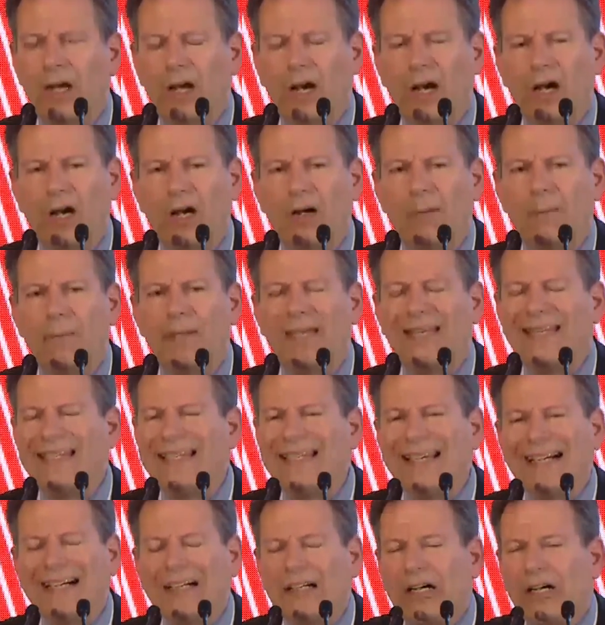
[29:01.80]

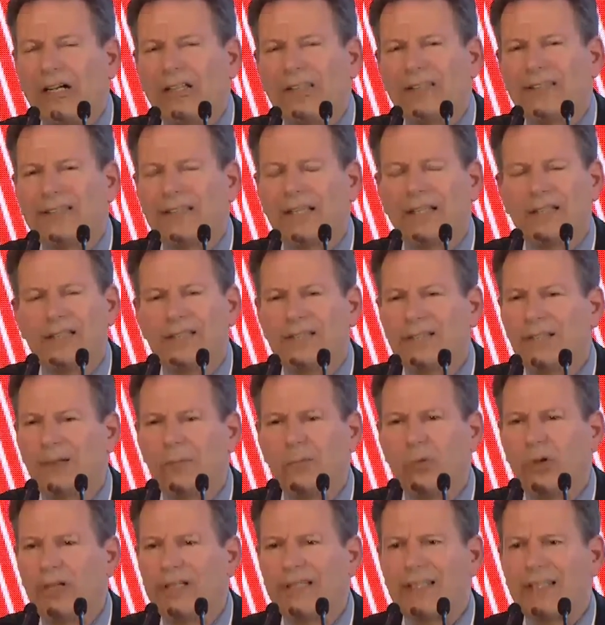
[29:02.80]
um, a, a, a,
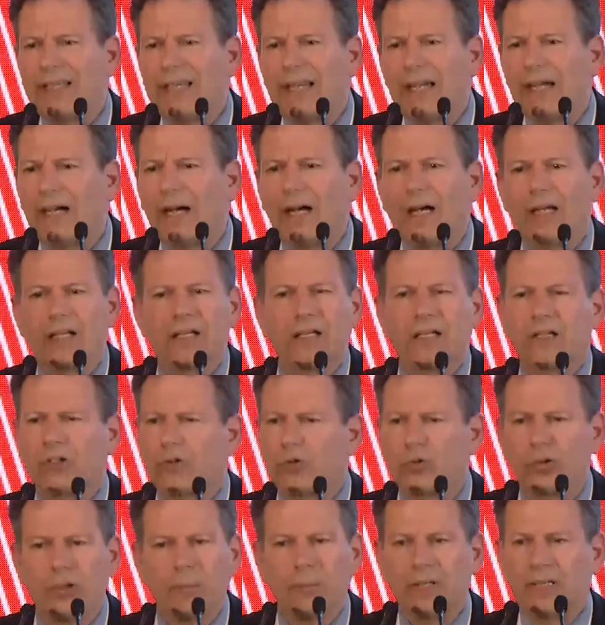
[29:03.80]
somewhat chaotic,
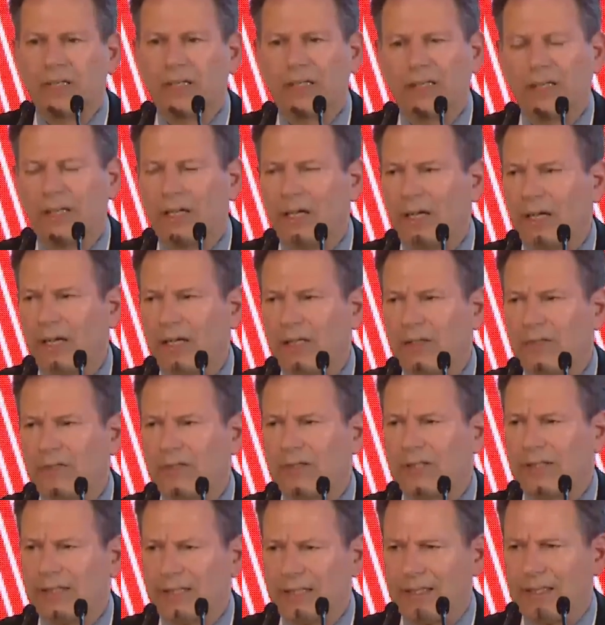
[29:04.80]
criminalized
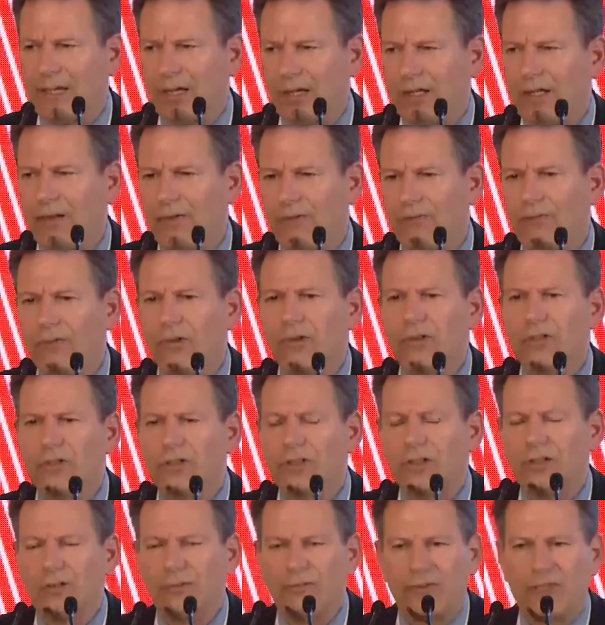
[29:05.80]
uh,
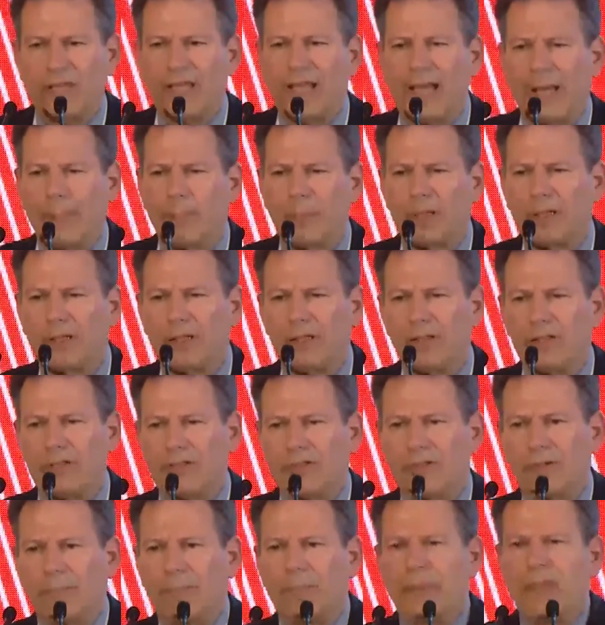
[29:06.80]
version of
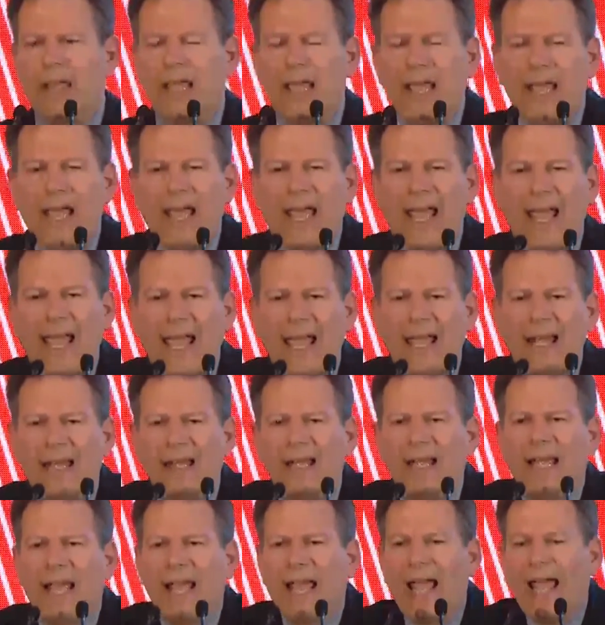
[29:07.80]
capitalism,
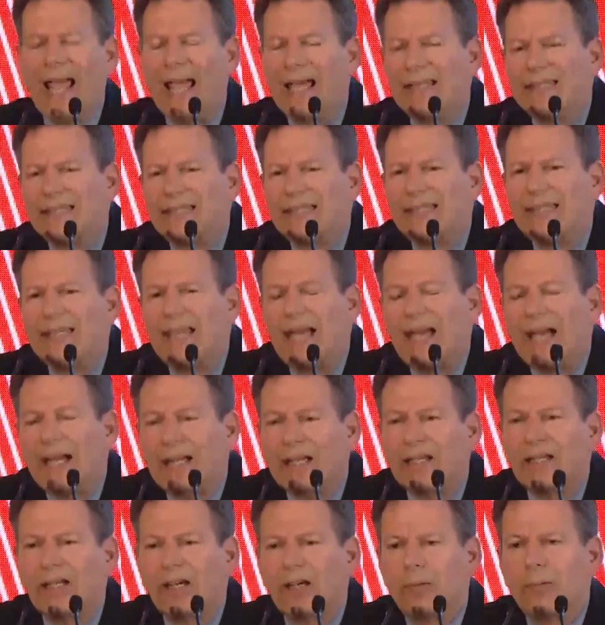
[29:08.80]
and as the
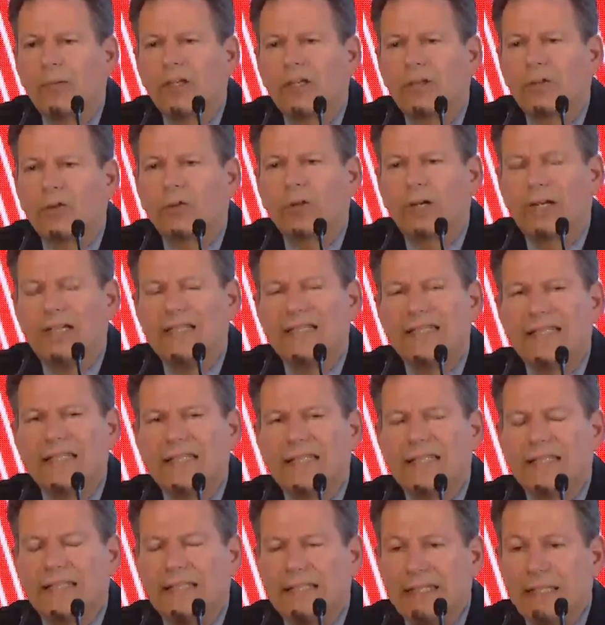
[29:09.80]
economic
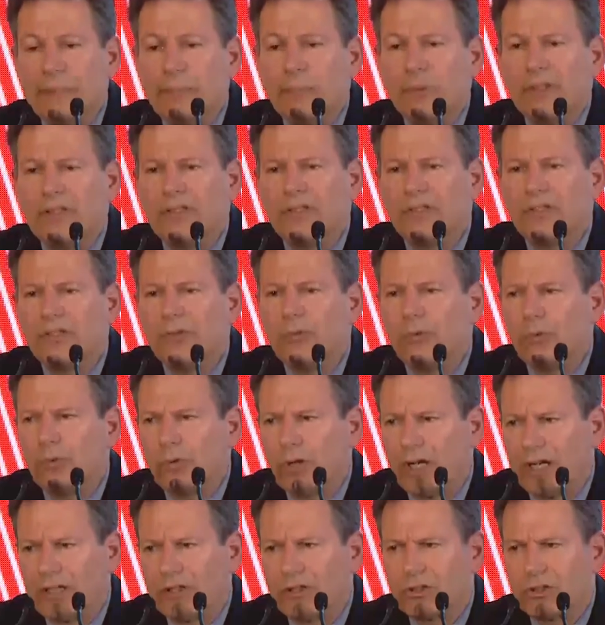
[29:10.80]
crisis deepens in
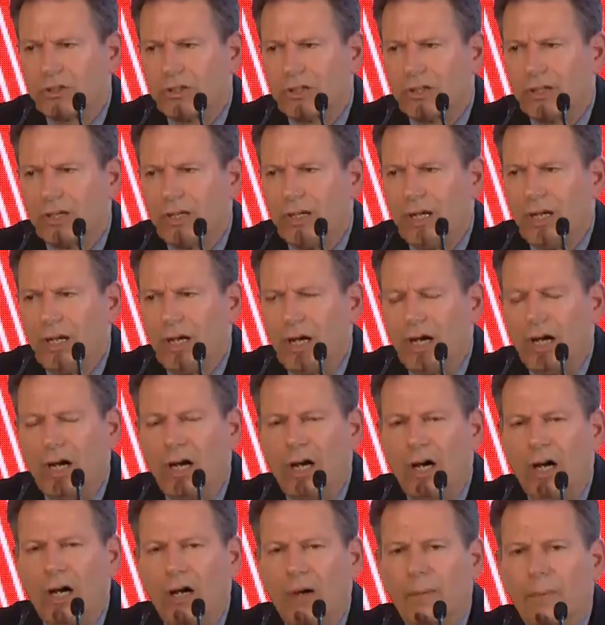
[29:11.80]
Russia.
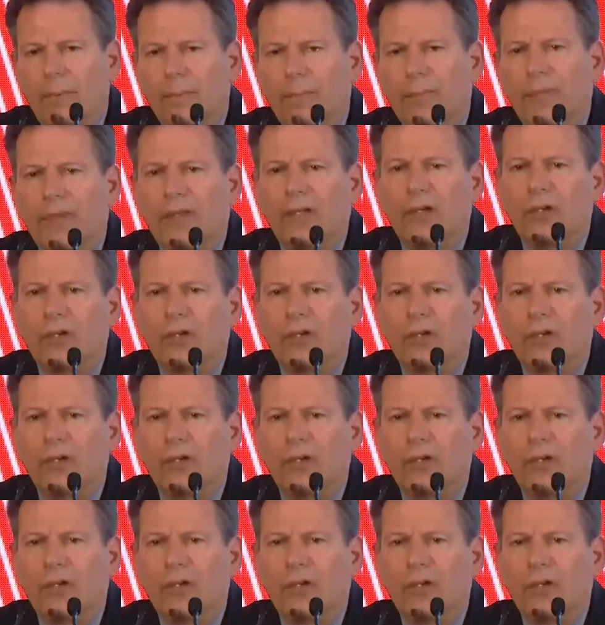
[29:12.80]
Um,